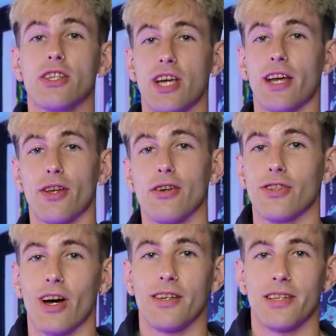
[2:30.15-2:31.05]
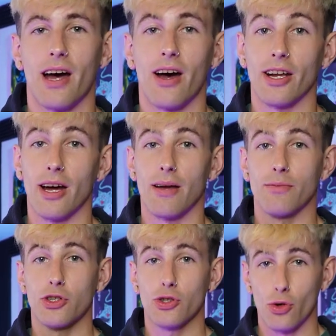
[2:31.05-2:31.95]
Check those guys out and I am
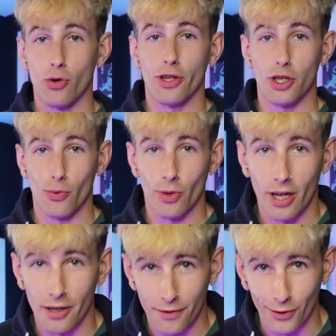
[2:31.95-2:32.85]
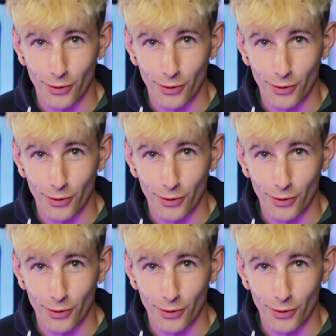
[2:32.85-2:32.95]
sure that you will learn a thing or